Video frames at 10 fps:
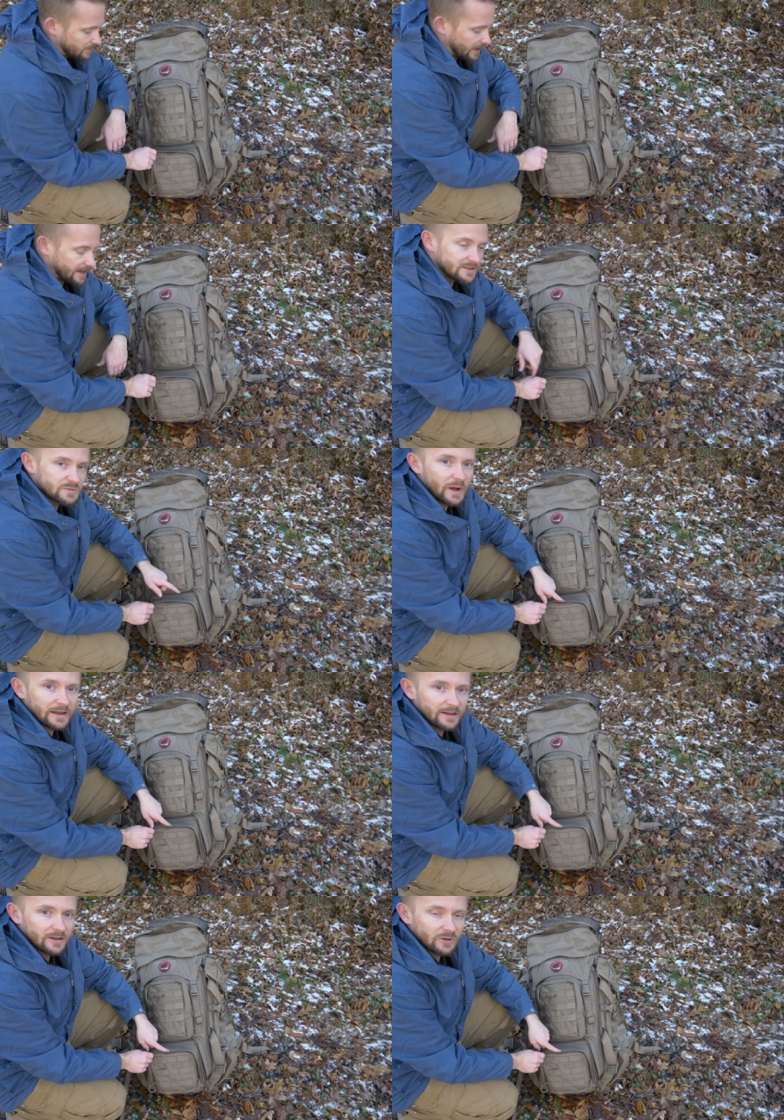Behind this
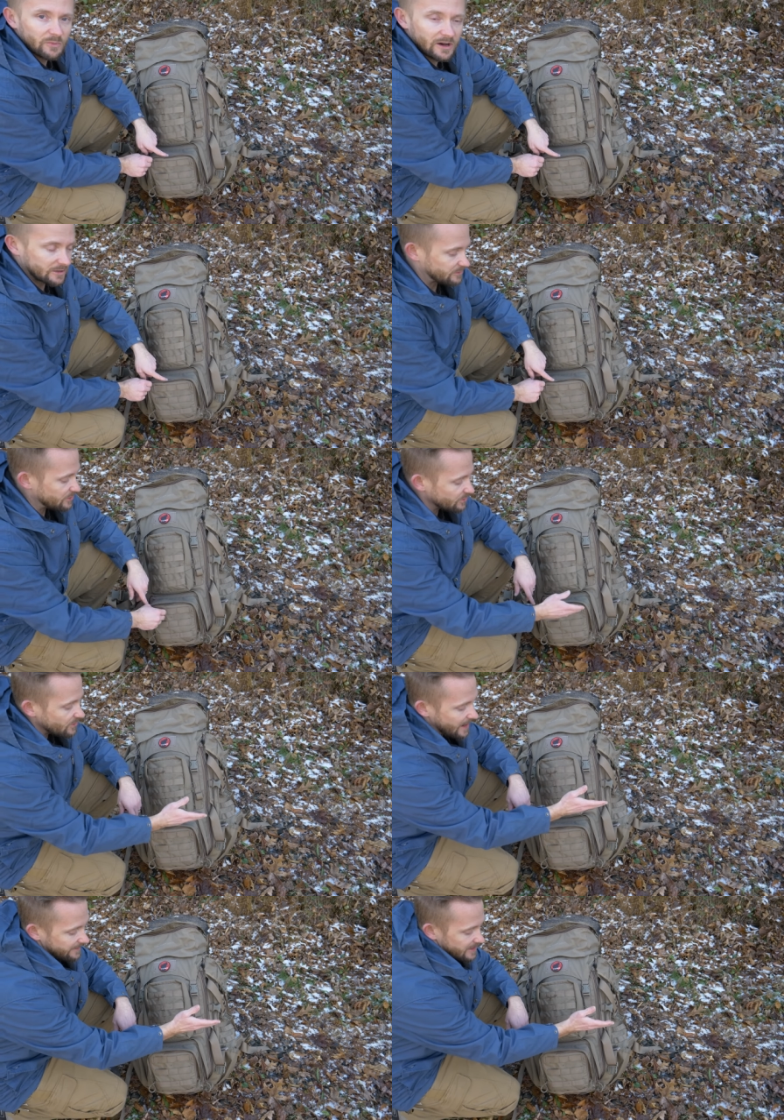pocket on the bottom, you
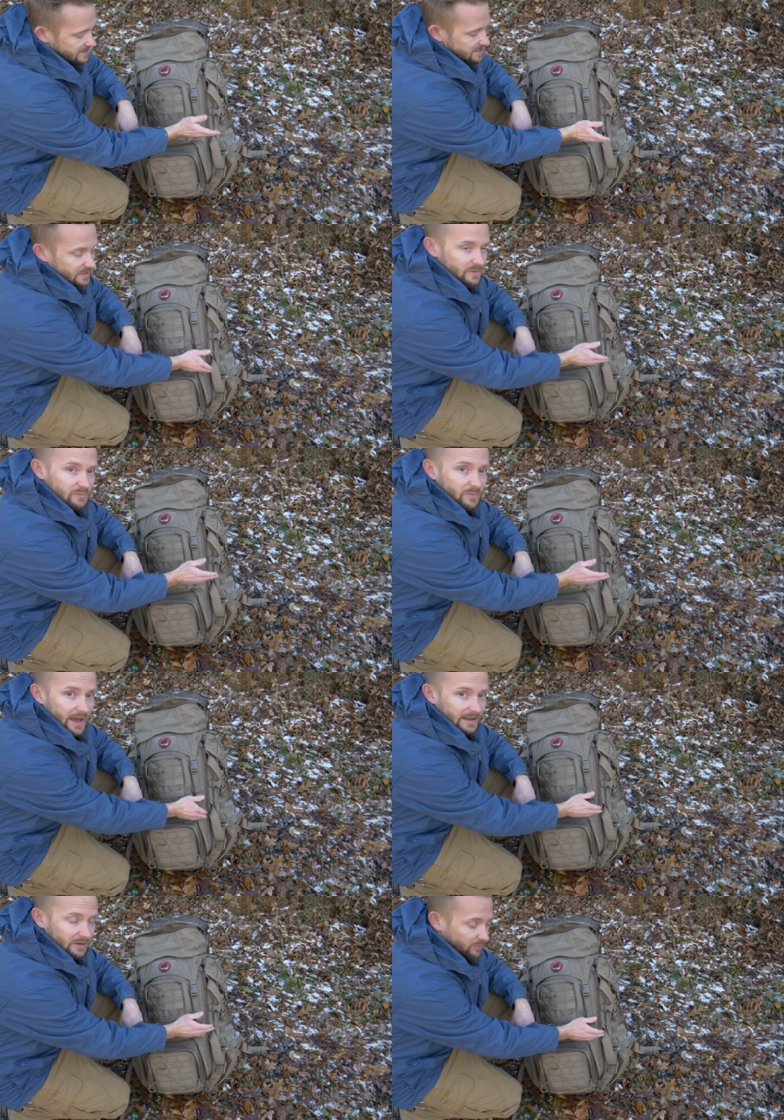do have a sleeping
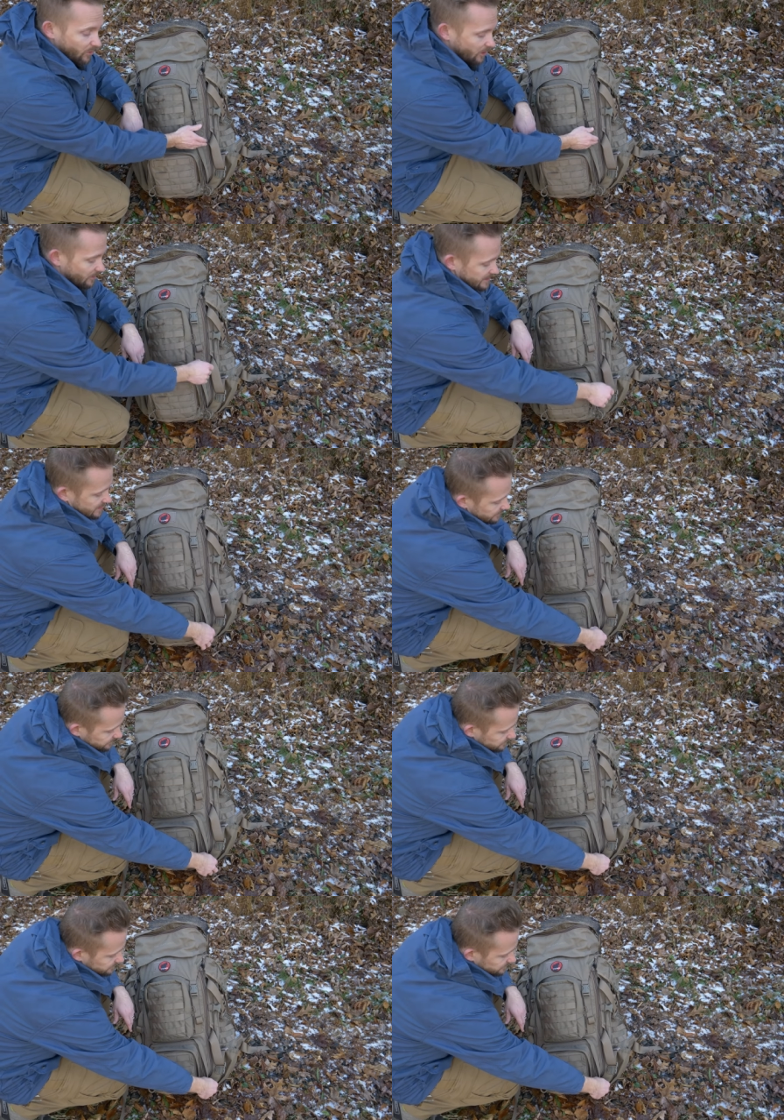bag compartment.